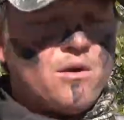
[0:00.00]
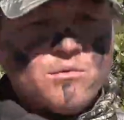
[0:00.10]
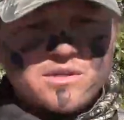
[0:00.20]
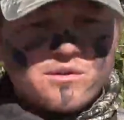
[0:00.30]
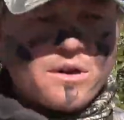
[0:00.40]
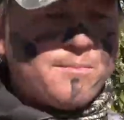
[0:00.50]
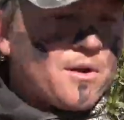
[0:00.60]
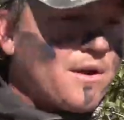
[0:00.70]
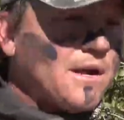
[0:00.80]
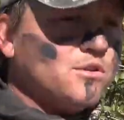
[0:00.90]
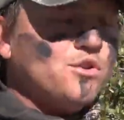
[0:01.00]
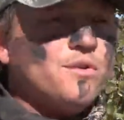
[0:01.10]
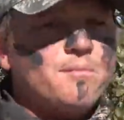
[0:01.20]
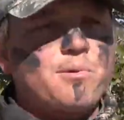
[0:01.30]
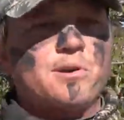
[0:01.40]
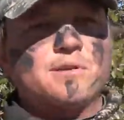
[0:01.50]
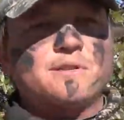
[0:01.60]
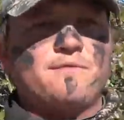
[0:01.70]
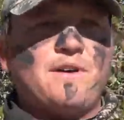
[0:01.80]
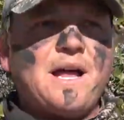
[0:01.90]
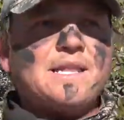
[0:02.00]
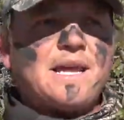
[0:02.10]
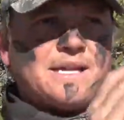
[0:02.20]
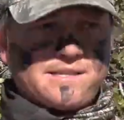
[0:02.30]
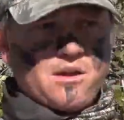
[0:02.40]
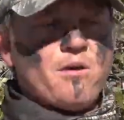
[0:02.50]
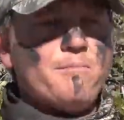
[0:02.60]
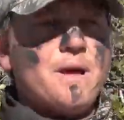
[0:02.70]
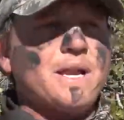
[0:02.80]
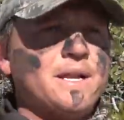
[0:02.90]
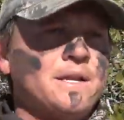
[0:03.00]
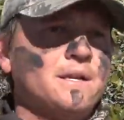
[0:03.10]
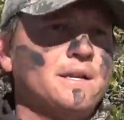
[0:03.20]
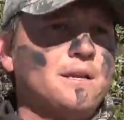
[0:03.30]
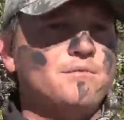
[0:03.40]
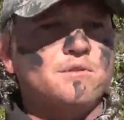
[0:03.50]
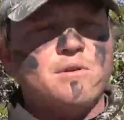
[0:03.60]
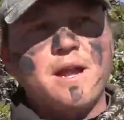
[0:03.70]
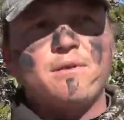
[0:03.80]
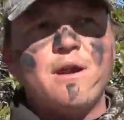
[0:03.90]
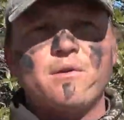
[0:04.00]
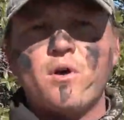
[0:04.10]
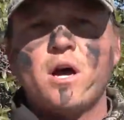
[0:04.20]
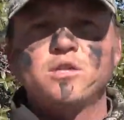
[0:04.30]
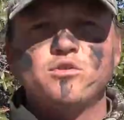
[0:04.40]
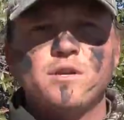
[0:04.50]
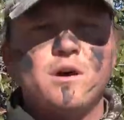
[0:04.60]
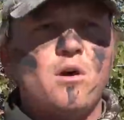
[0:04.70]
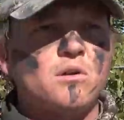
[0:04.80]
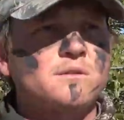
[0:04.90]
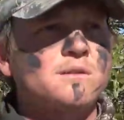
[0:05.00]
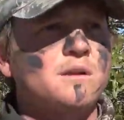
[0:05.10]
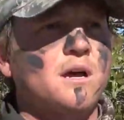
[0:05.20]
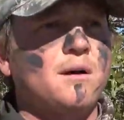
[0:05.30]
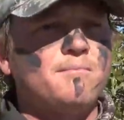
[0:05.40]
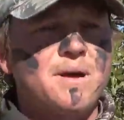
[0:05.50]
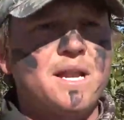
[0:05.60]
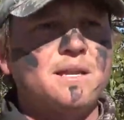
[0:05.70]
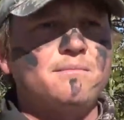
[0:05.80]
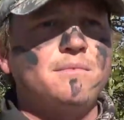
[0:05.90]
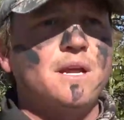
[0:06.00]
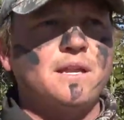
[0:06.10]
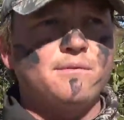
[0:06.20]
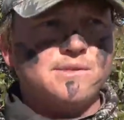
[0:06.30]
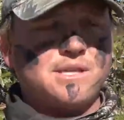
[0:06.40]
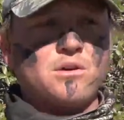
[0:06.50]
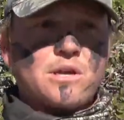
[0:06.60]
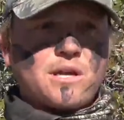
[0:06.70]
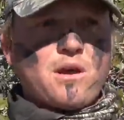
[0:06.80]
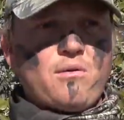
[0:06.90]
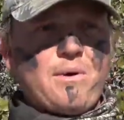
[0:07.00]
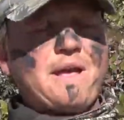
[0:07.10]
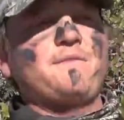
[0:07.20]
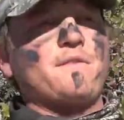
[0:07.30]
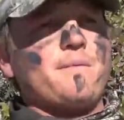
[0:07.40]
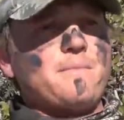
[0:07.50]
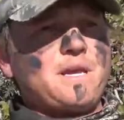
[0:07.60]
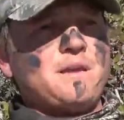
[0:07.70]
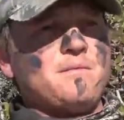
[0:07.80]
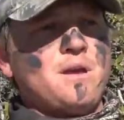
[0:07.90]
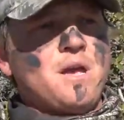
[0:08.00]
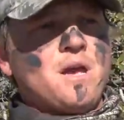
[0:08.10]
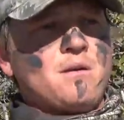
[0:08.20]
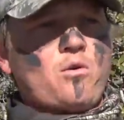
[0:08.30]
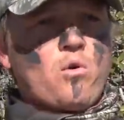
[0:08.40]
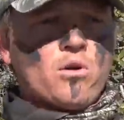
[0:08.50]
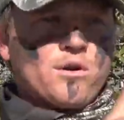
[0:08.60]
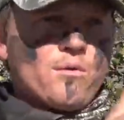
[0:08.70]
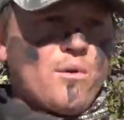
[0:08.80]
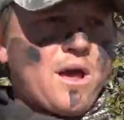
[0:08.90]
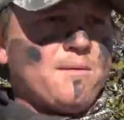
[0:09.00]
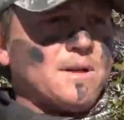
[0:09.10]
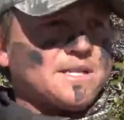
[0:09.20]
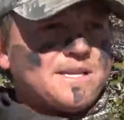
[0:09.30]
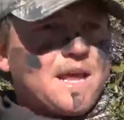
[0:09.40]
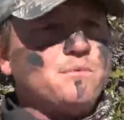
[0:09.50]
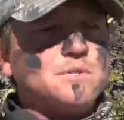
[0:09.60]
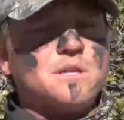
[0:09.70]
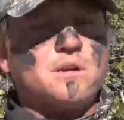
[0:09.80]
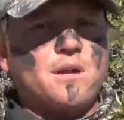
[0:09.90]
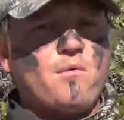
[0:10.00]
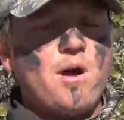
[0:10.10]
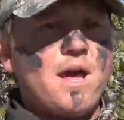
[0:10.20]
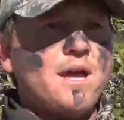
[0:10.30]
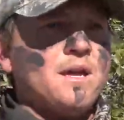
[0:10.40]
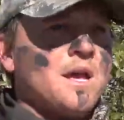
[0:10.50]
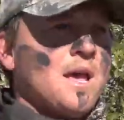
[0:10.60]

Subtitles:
was creeping around junipers, and finally I saw him bedded, and he was right around 100 yards bedded, and he was looking away from me, quartered away, but his head was looking away.